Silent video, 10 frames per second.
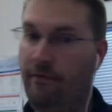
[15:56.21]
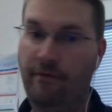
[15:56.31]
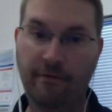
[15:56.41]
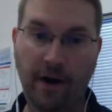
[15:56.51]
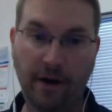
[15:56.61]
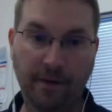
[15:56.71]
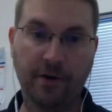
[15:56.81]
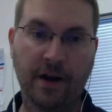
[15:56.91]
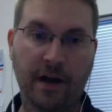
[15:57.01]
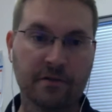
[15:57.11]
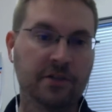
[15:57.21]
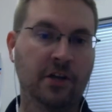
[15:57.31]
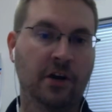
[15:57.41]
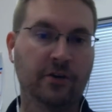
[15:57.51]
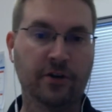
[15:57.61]
very pronounced
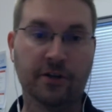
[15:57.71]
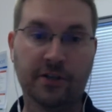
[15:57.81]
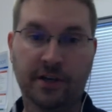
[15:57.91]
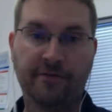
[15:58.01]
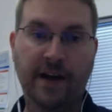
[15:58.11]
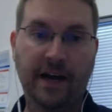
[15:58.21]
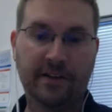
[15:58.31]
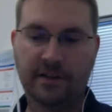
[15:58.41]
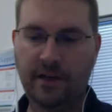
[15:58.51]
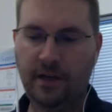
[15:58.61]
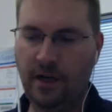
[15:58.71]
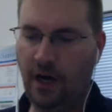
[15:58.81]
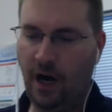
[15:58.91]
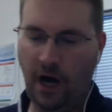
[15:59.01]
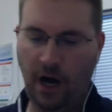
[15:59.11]
serotonergic effects.
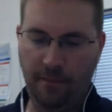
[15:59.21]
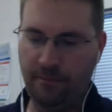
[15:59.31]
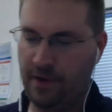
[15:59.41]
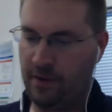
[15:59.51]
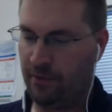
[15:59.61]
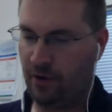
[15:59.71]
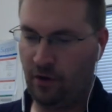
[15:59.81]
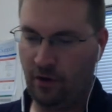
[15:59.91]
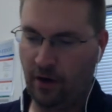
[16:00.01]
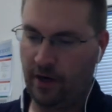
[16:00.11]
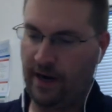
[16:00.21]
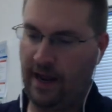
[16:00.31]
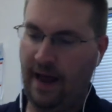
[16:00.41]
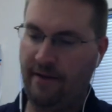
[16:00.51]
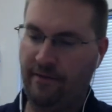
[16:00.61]
Um, people are going to
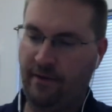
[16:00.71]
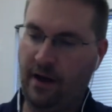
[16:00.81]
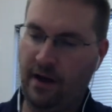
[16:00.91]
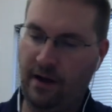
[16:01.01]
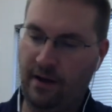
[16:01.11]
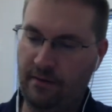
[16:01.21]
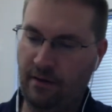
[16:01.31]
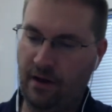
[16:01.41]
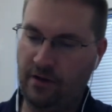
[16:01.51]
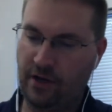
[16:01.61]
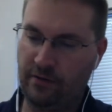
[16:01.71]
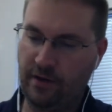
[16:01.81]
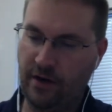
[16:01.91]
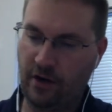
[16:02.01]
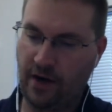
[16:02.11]
have uh,
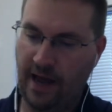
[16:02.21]
generally are going to